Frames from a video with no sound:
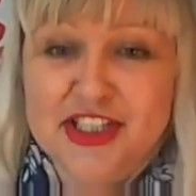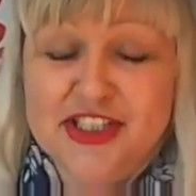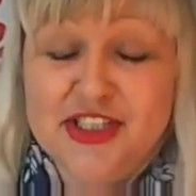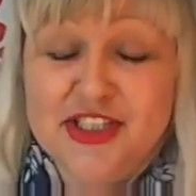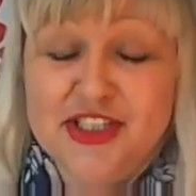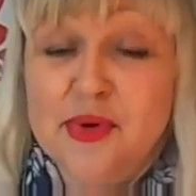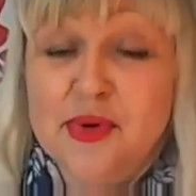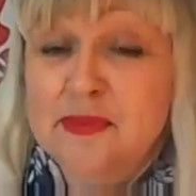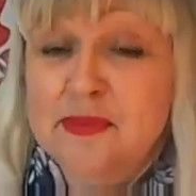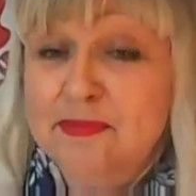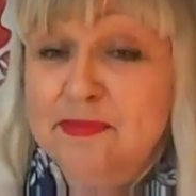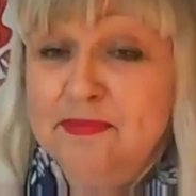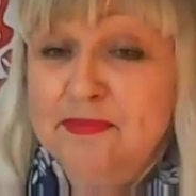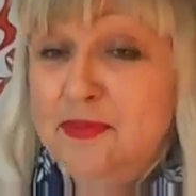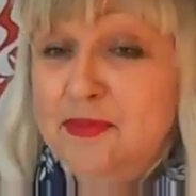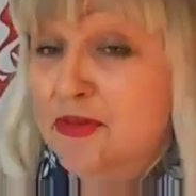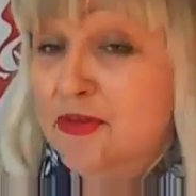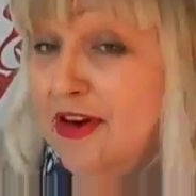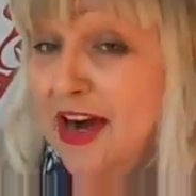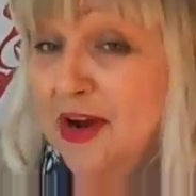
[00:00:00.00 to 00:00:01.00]
So what a
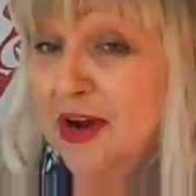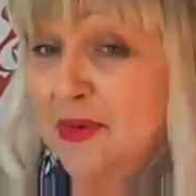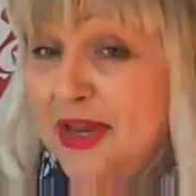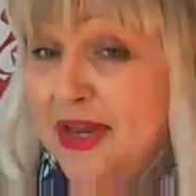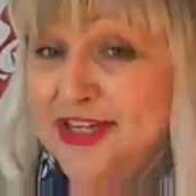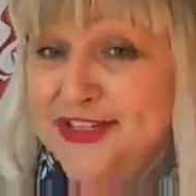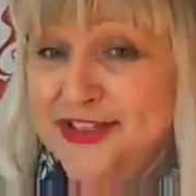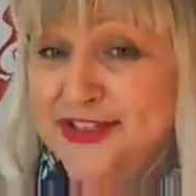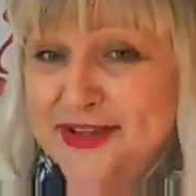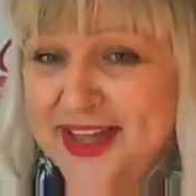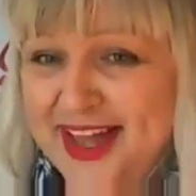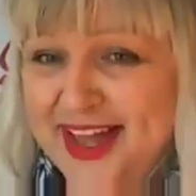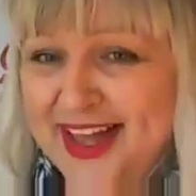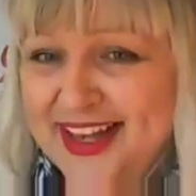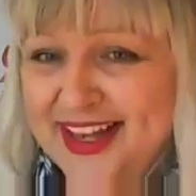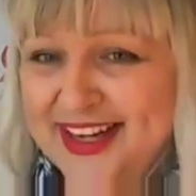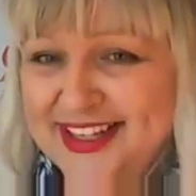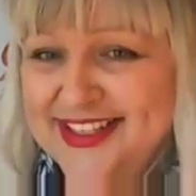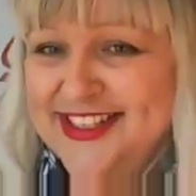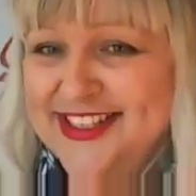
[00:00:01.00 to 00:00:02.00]
great way to do
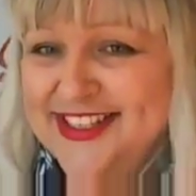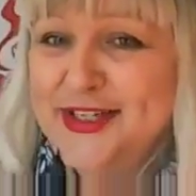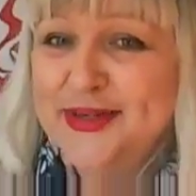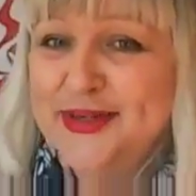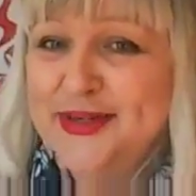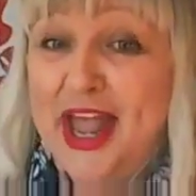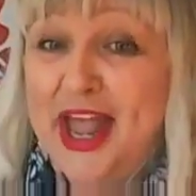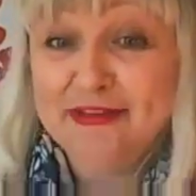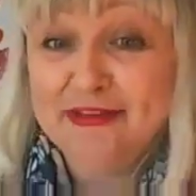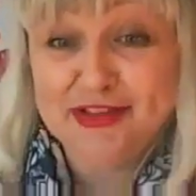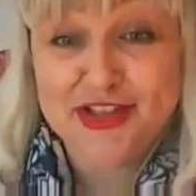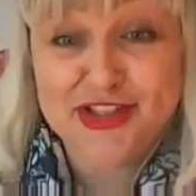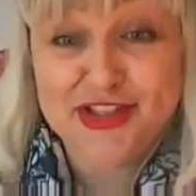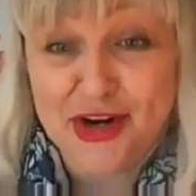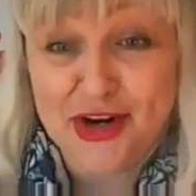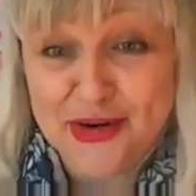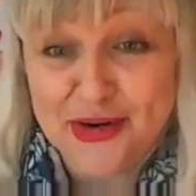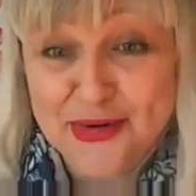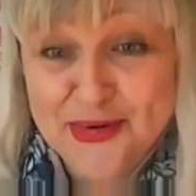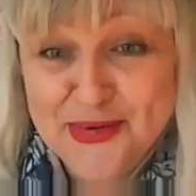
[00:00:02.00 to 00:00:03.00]
that is to have a
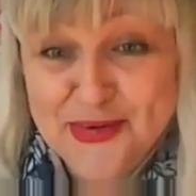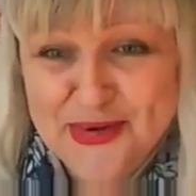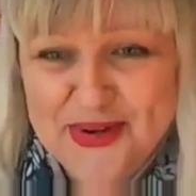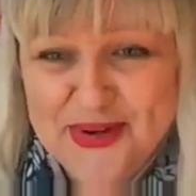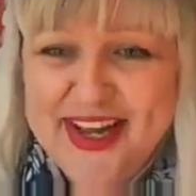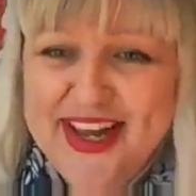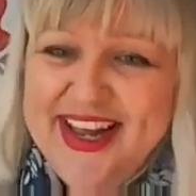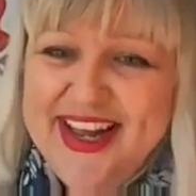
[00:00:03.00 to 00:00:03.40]
show